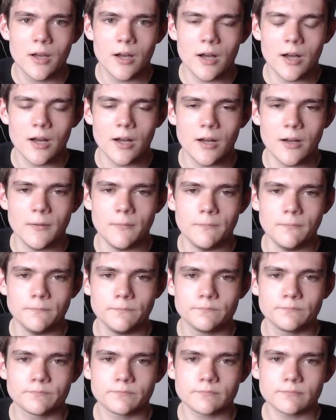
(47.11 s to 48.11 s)
I
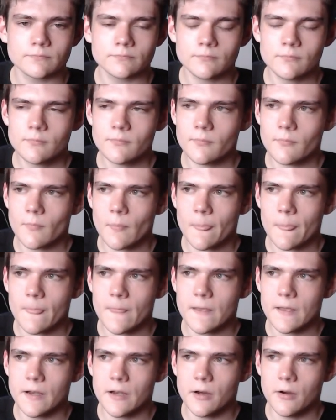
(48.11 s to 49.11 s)

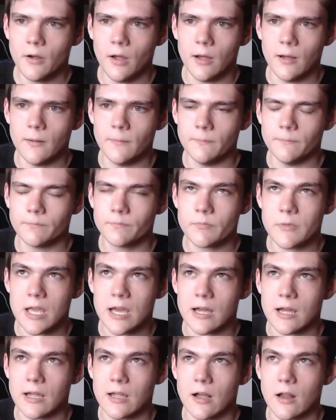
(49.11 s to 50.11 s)
hung
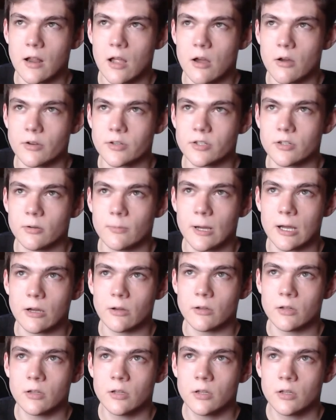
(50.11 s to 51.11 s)
out
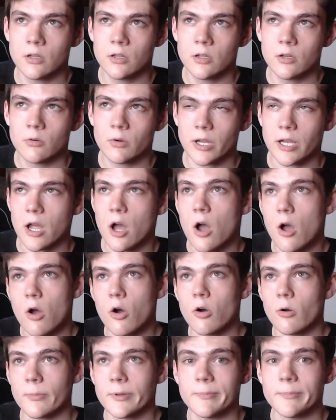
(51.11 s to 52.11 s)
until I got
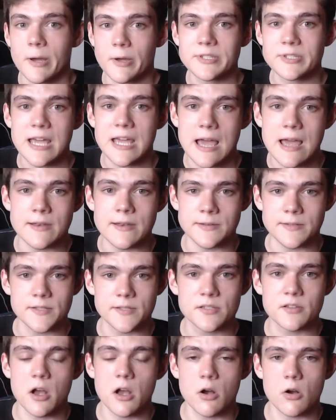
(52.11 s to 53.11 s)
home at about 10,
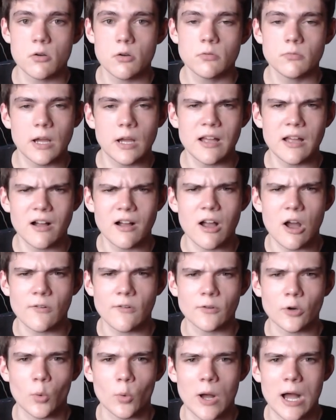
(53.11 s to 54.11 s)
so I hung out
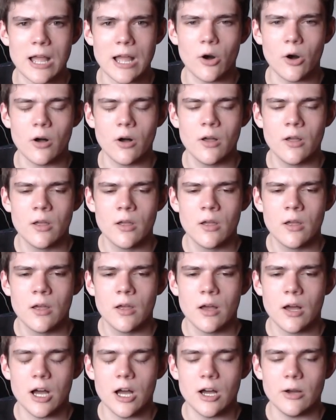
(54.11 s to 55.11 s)
for a while.
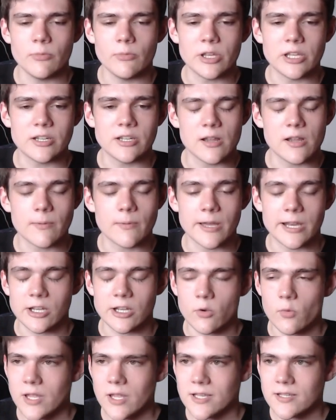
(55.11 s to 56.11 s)
We ended up getting
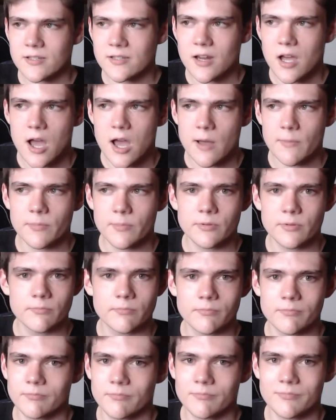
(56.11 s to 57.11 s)
Wingstop.
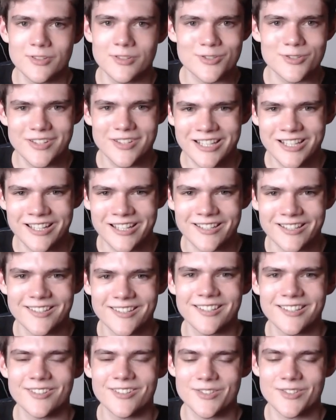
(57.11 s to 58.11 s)
It was really good.
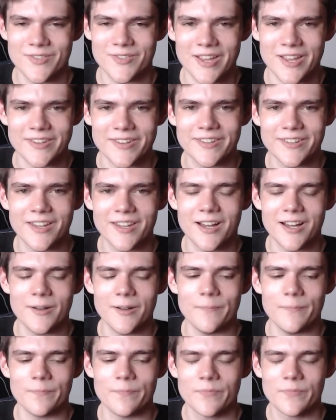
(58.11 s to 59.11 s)
It was
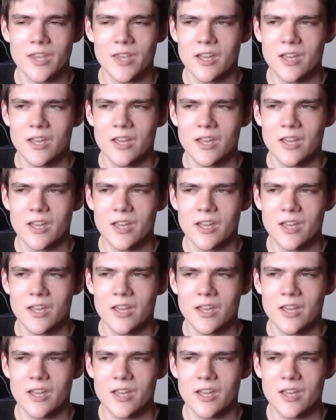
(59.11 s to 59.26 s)
fun.